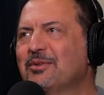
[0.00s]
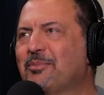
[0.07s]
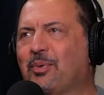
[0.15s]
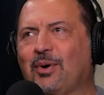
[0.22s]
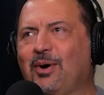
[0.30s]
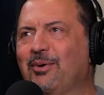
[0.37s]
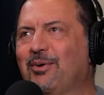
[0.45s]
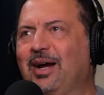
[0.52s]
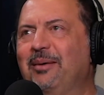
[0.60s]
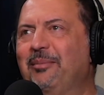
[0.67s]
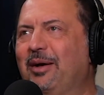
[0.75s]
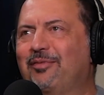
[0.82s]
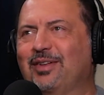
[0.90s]

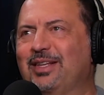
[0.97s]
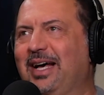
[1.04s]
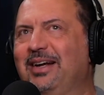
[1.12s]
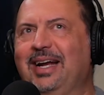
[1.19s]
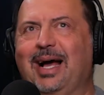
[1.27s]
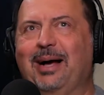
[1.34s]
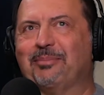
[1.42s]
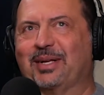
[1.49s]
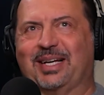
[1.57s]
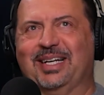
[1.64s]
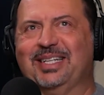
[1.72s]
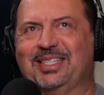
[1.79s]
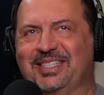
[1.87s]
program. I fill out an
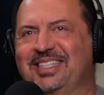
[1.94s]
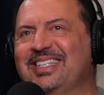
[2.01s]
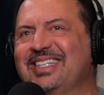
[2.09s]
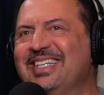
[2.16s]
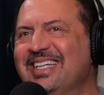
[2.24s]
application.